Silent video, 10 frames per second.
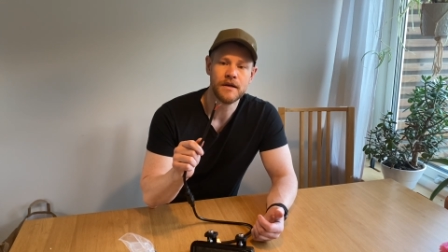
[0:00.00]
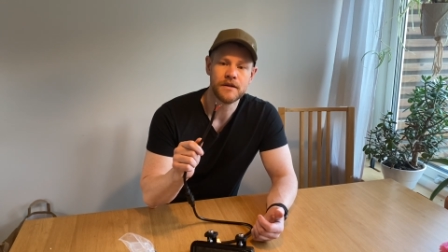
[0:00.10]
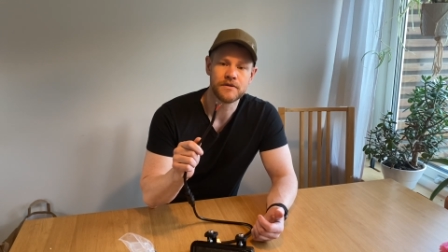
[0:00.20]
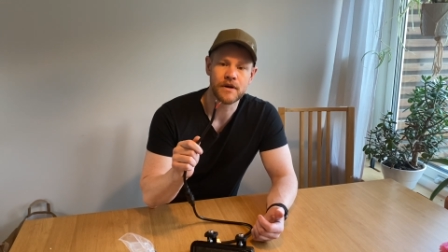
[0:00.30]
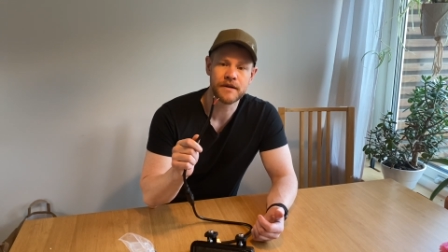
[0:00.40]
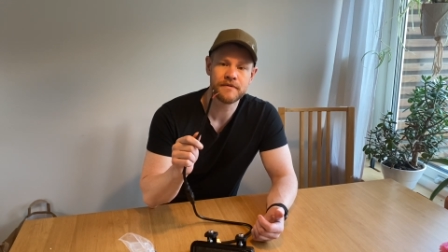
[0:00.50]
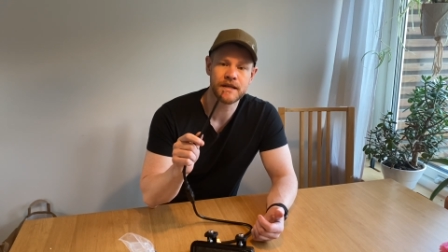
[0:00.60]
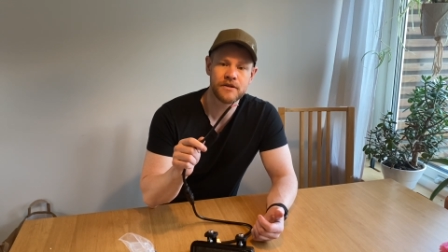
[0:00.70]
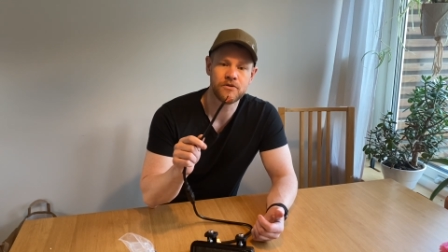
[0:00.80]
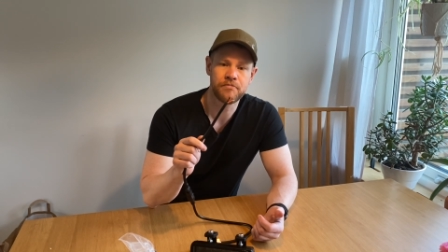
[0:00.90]
So I
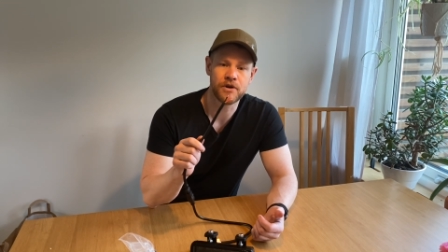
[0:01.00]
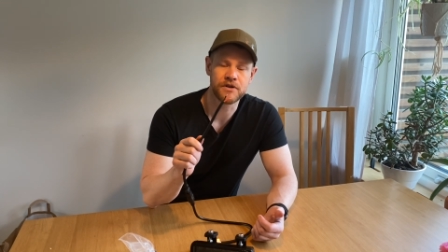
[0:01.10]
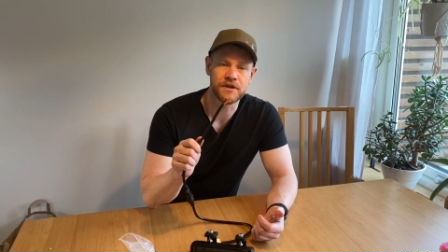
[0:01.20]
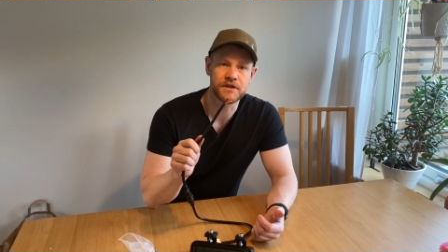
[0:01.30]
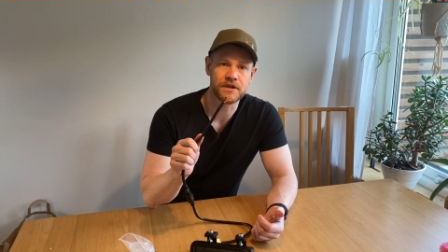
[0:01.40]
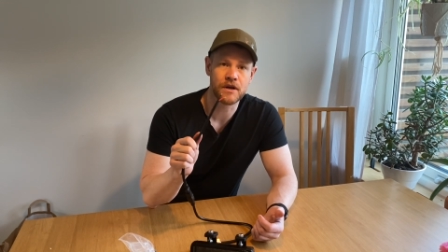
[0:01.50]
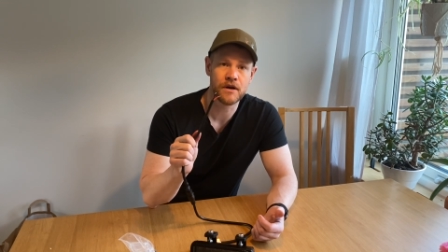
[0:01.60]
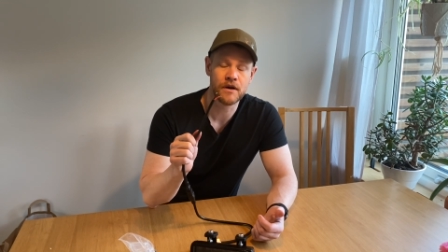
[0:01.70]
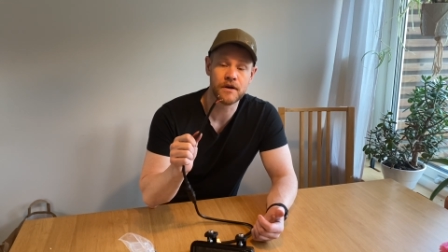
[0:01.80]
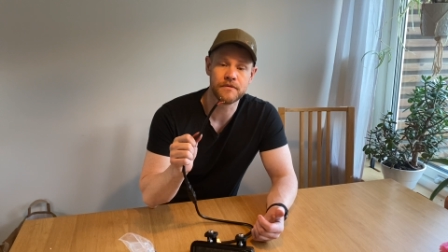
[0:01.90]
need to purchase
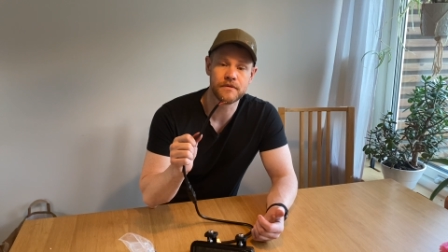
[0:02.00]
a